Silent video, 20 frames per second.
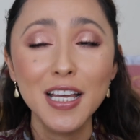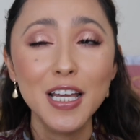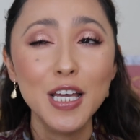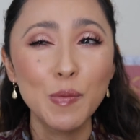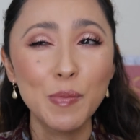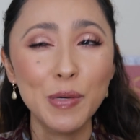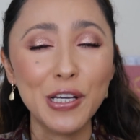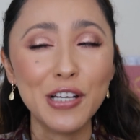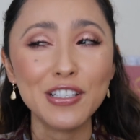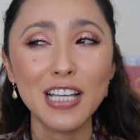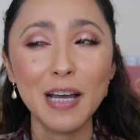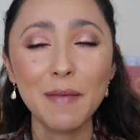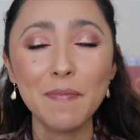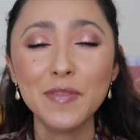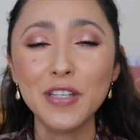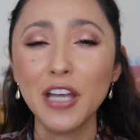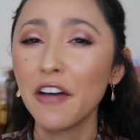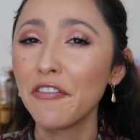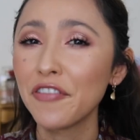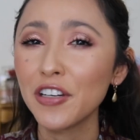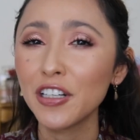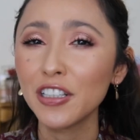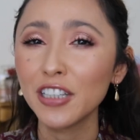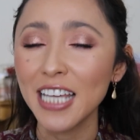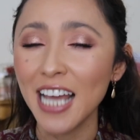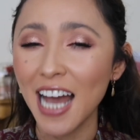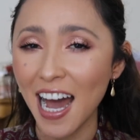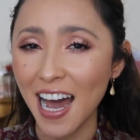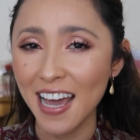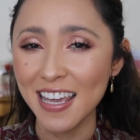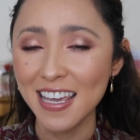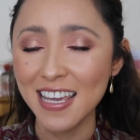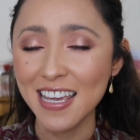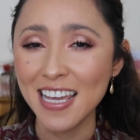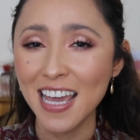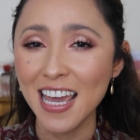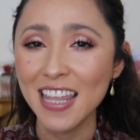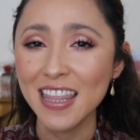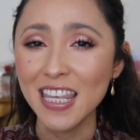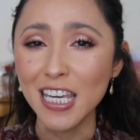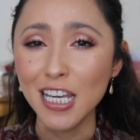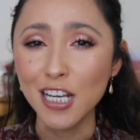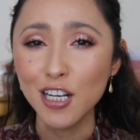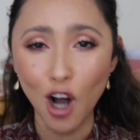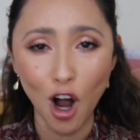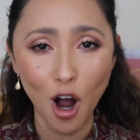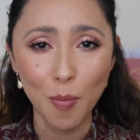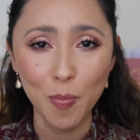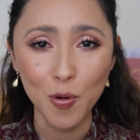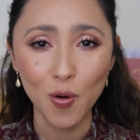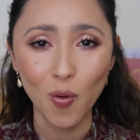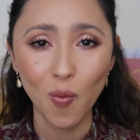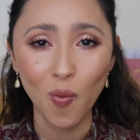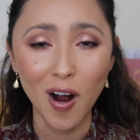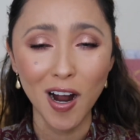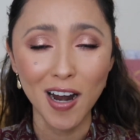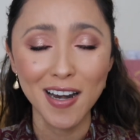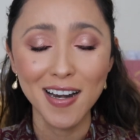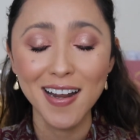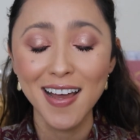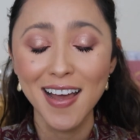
because I'm definitely eyeing the copper one.